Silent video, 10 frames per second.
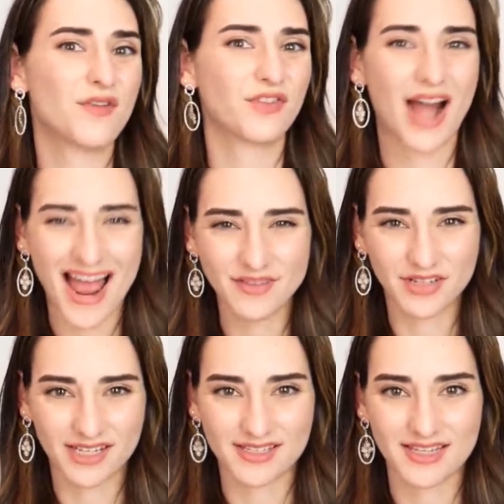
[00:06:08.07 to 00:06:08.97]
for
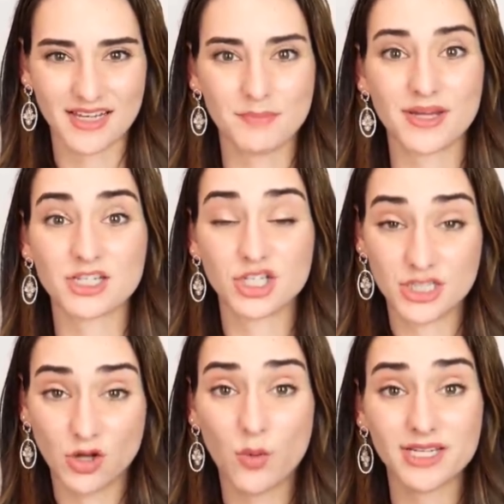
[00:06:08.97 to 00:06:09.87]
advocacy, but
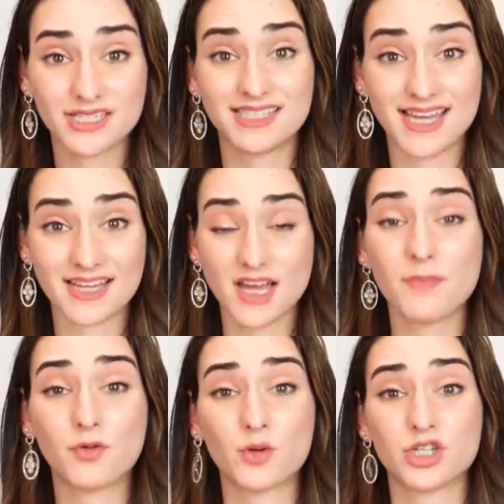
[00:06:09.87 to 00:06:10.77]
she's going to stand
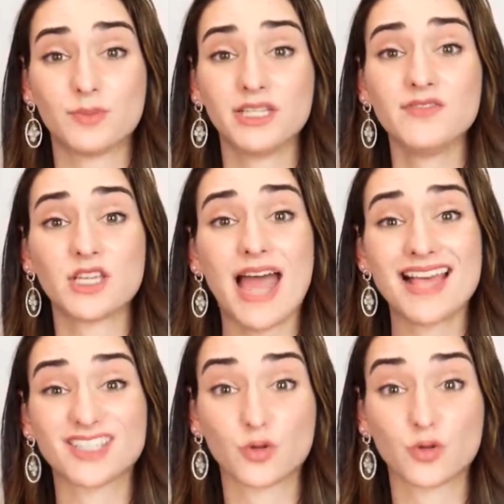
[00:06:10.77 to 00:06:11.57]
up for what she believes in as an